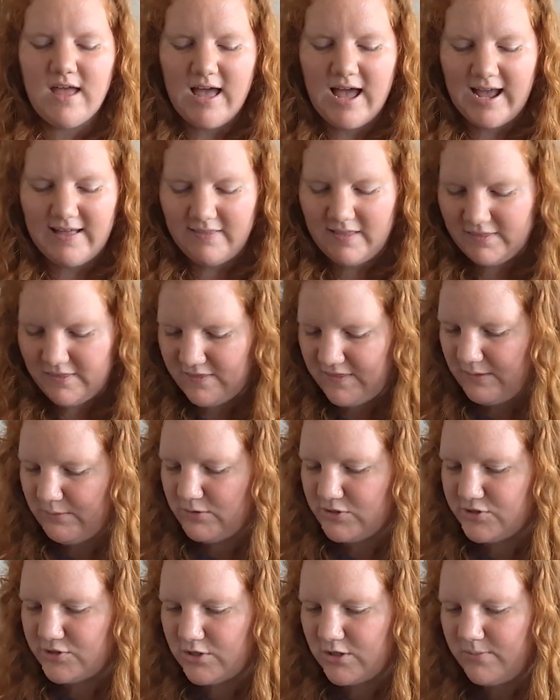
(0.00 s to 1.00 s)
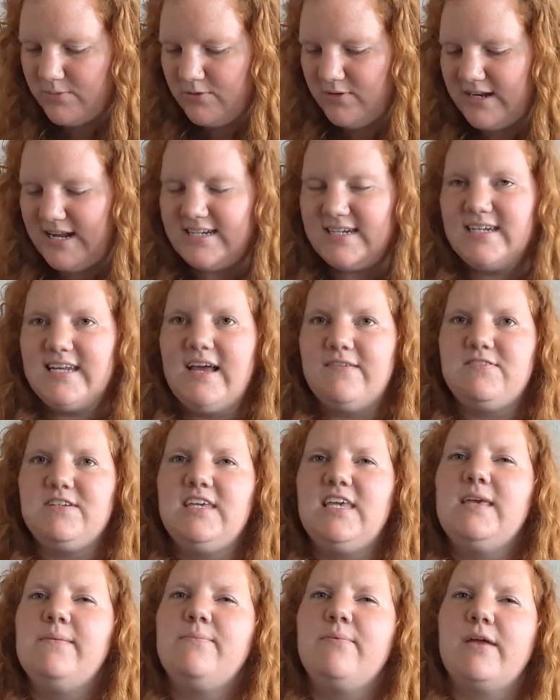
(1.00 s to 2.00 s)
I like that they were durable and I didn't have to
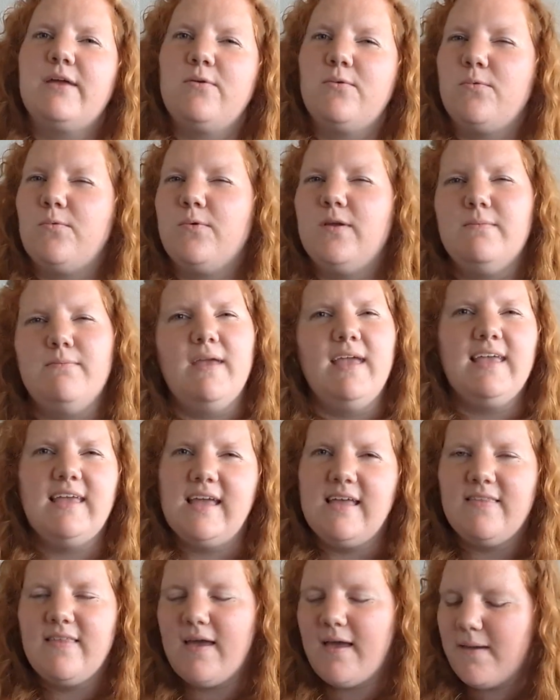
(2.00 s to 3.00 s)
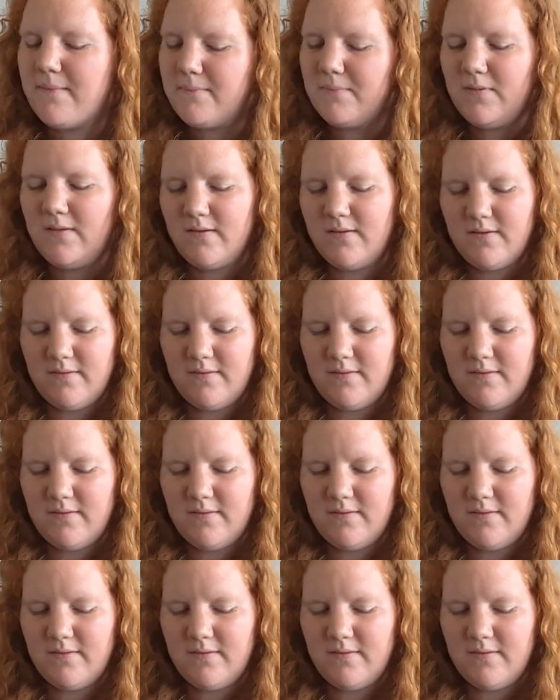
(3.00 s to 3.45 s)
keep like remaking them.